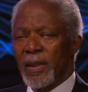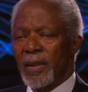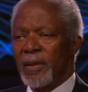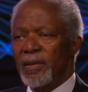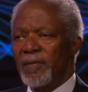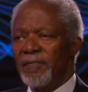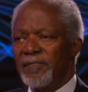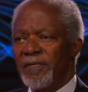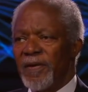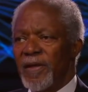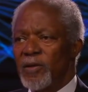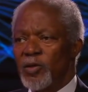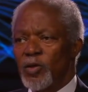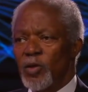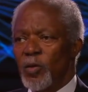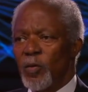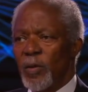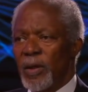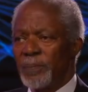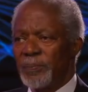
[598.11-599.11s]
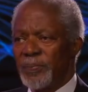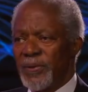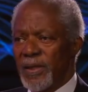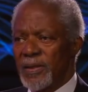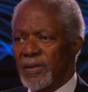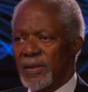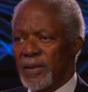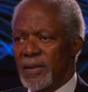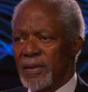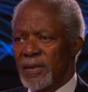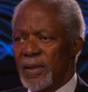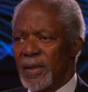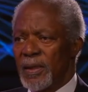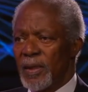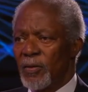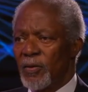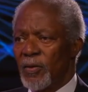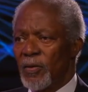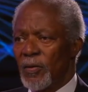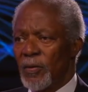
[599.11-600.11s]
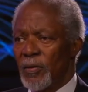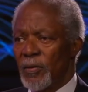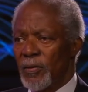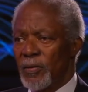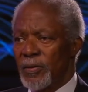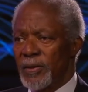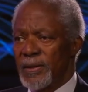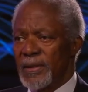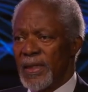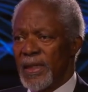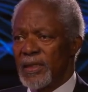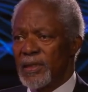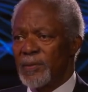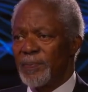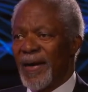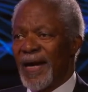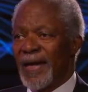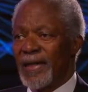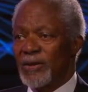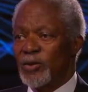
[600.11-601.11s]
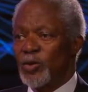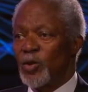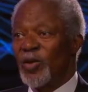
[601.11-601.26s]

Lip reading: The first UN presence in the Congo dates back